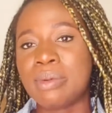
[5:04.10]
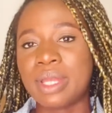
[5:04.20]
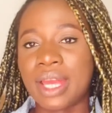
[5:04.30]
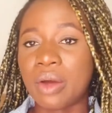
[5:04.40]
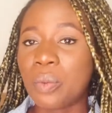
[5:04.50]

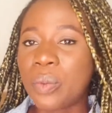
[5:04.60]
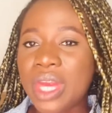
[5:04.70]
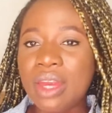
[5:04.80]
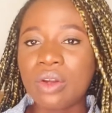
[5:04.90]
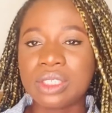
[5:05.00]
like a
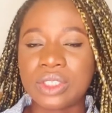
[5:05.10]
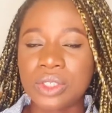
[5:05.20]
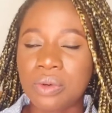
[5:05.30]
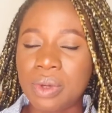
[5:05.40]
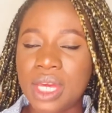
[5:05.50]
week or
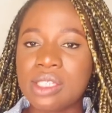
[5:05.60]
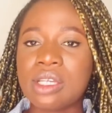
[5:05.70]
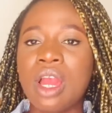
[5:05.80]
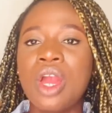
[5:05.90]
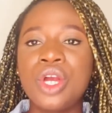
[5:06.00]
2 weeks,
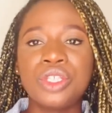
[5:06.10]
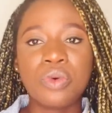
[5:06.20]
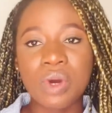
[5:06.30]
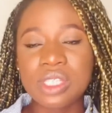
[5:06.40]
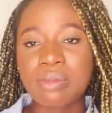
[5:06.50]
you
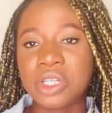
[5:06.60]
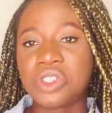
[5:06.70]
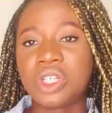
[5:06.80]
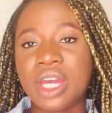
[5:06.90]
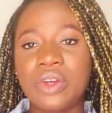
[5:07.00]
want to make
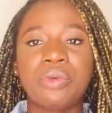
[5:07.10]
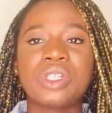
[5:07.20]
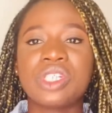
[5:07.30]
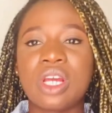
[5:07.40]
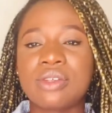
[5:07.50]
sure that you're
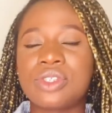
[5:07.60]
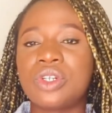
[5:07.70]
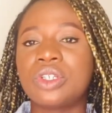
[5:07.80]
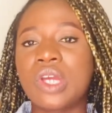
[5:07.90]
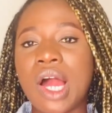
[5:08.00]
reaching out to
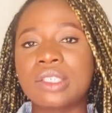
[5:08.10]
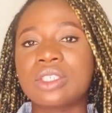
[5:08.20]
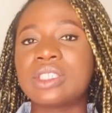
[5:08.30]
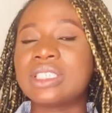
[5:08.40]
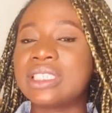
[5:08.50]
your doctor
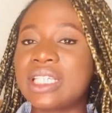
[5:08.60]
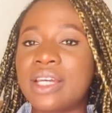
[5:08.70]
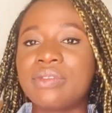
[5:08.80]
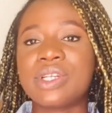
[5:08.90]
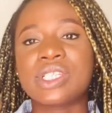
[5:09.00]
to see
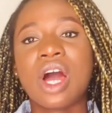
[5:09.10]
if there's